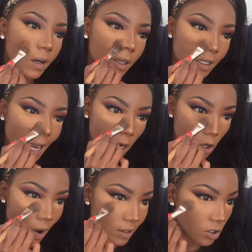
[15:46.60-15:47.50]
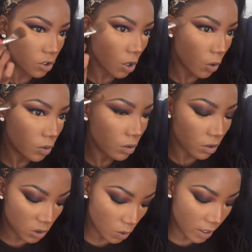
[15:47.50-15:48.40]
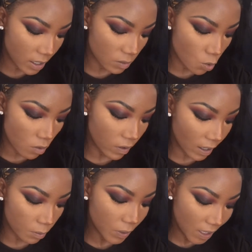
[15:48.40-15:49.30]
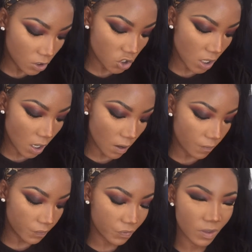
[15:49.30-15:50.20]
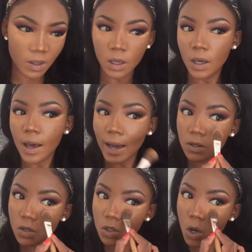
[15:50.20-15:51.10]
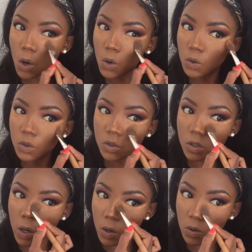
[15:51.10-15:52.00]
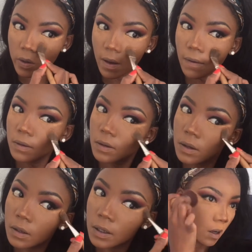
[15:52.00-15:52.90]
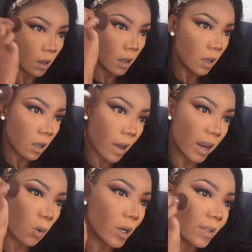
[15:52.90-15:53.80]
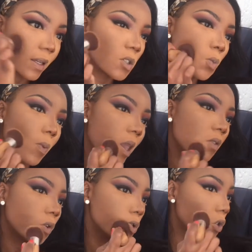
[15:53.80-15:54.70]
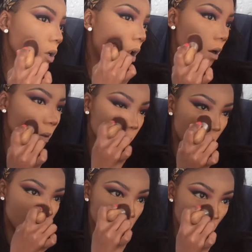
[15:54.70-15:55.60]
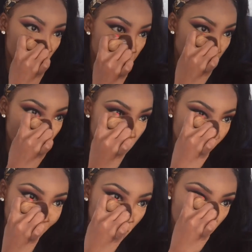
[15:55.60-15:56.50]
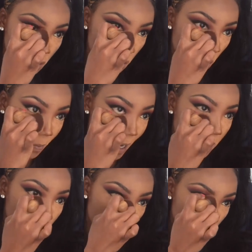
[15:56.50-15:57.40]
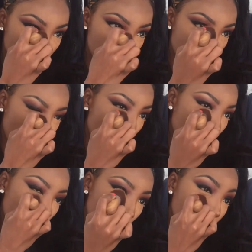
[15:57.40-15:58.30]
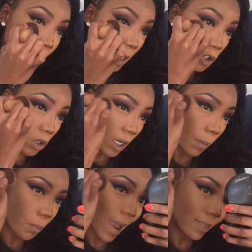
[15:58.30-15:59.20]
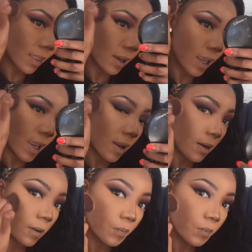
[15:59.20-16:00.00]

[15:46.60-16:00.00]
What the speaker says: yellow undertone. This one has more of like a peachy undertone. So yeah, I don't want that to bake for too long because it's going to really make me look too matte. So I'm going to just literally pat that in